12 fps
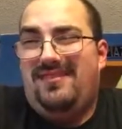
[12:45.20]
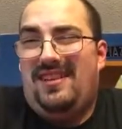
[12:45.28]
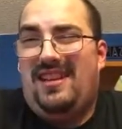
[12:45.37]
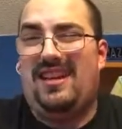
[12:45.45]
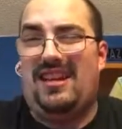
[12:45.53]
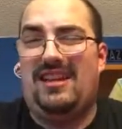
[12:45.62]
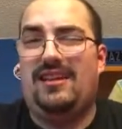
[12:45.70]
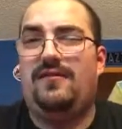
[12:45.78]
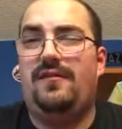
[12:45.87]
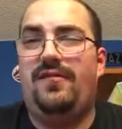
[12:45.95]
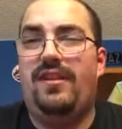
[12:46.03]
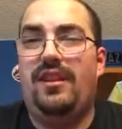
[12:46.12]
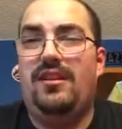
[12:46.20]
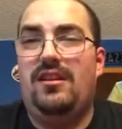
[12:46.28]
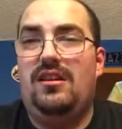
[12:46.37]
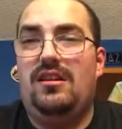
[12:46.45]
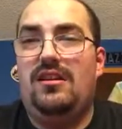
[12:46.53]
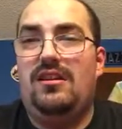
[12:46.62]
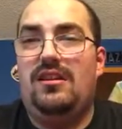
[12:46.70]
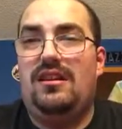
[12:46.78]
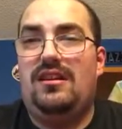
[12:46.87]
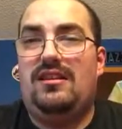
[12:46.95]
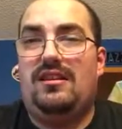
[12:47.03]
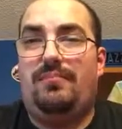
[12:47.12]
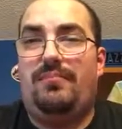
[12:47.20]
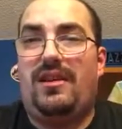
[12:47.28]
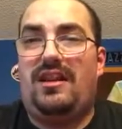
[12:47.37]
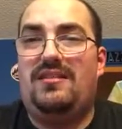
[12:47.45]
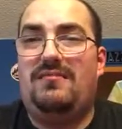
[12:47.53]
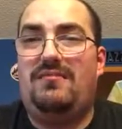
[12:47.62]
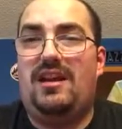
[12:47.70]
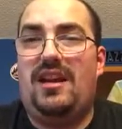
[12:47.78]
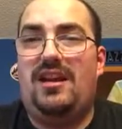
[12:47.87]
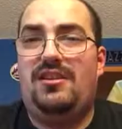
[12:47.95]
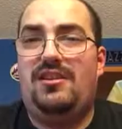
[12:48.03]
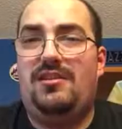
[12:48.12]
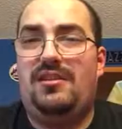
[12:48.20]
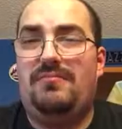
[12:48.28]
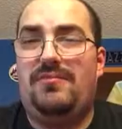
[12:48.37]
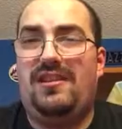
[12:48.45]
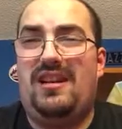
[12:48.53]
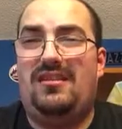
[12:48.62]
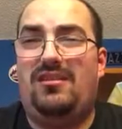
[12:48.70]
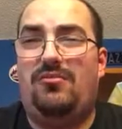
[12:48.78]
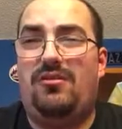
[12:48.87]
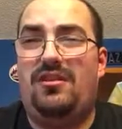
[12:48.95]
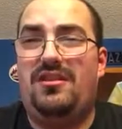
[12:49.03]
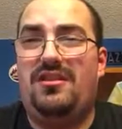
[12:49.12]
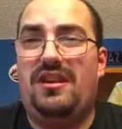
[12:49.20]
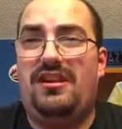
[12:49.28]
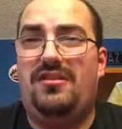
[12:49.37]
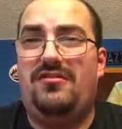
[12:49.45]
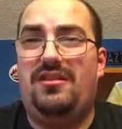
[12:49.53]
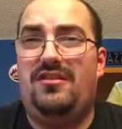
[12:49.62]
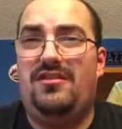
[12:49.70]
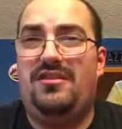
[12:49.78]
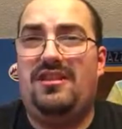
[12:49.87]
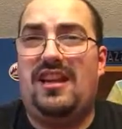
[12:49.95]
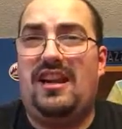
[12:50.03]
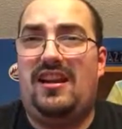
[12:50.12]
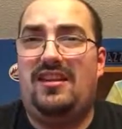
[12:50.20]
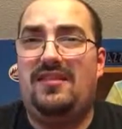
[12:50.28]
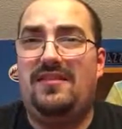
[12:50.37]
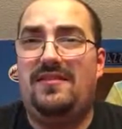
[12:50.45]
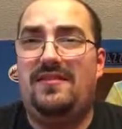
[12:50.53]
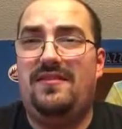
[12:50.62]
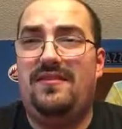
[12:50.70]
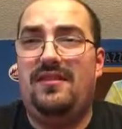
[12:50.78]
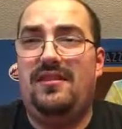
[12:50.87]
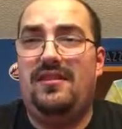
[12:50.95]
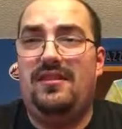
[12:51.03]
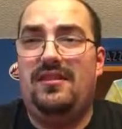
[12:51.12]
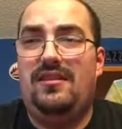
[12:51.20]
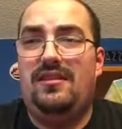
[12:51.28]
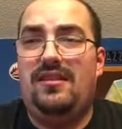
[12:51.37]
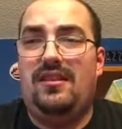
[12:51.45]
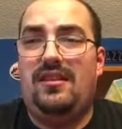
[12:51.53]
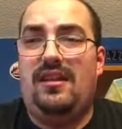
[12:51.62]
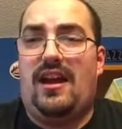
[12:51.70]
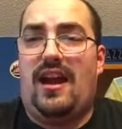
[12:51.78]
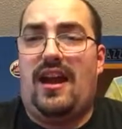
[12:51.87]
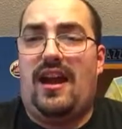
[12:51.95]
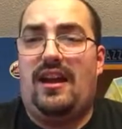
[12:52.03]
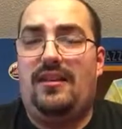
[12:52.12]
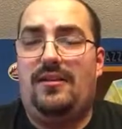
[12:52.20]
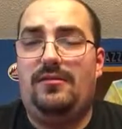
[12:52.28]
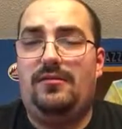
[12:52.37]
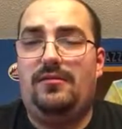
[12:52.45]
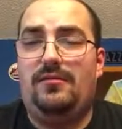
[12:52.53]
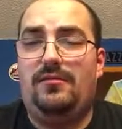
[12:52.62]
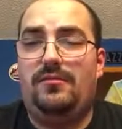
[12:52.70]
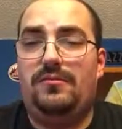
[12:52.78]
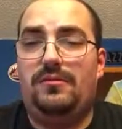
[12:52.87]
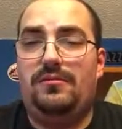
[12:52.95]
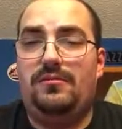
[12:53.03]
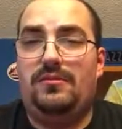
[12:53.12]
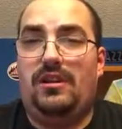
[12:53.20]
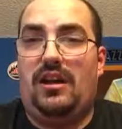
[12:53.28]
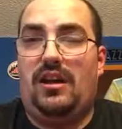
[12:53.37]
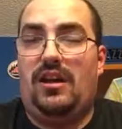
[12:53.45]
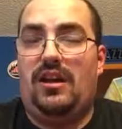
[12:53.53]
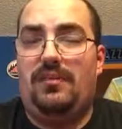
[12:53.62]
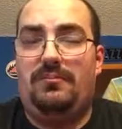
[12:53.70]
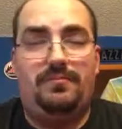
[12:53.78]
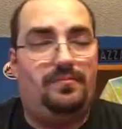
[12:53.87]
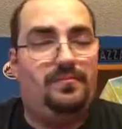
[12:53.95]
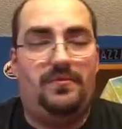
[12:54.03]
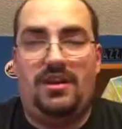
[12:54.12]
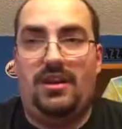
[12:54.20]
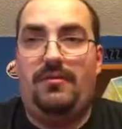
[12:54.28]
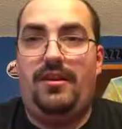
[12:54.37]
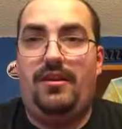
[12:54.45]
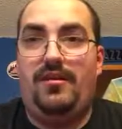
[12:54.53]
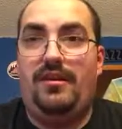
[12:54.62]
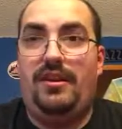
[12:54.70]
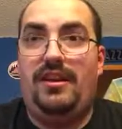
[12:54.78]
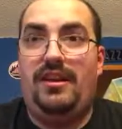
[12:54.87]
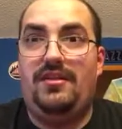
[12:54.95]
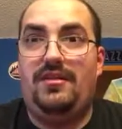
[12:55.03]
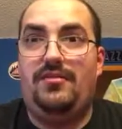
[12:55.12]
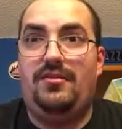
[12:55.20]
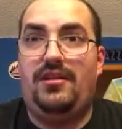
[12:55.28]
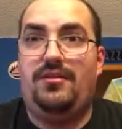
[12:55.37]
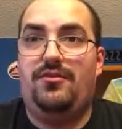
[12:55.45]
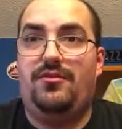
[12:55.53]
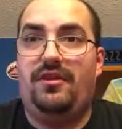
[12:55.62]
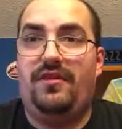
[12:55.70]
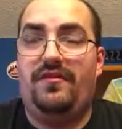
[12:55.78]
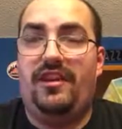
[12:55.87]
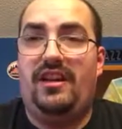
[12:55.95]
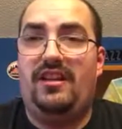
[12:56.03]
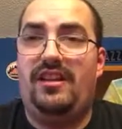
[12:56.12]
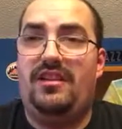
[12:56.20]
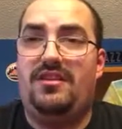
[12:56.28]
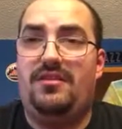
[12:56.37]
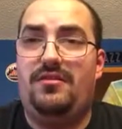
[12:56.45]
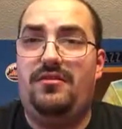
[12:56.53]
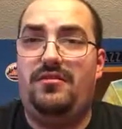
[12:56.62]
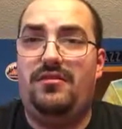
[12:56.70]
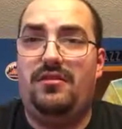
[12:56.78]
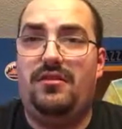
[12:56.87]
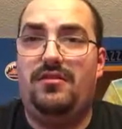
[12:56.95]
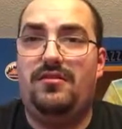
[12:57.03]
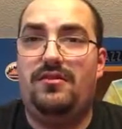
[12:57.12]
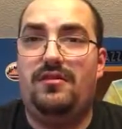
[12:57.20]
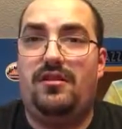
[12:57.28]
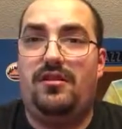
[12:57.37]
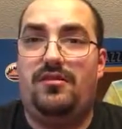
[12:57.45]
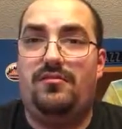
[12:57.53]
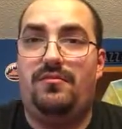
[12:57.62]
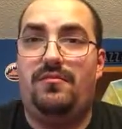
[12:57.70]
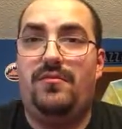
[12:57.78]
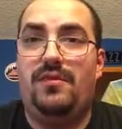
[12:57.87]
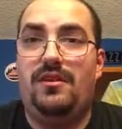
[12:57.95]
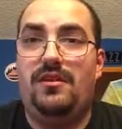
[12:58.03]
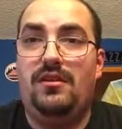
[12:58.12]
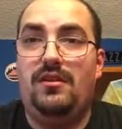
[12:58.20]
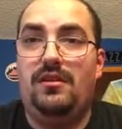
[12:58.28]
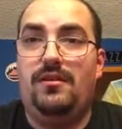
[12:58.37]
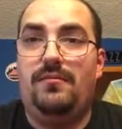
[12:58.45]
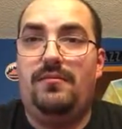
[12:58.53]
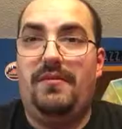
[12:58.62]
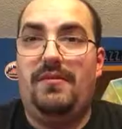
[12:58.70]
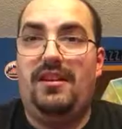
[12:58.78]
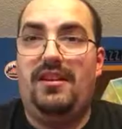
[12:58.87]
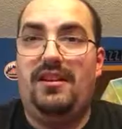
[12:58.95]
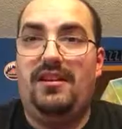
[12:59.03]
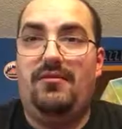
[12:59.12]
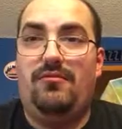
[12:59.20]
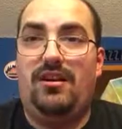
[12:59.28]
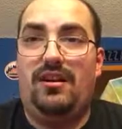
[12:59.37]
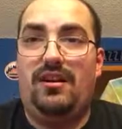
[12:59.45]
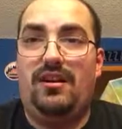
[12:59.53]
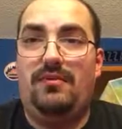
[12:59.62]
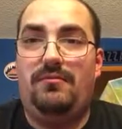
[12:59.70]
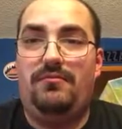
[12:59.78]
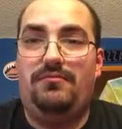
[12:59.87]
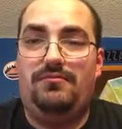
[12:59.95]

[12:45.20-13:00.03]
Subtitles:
Not the best match, but not the worst. I do understand that WWE is doing a tour of India soon, so maybe they didn't want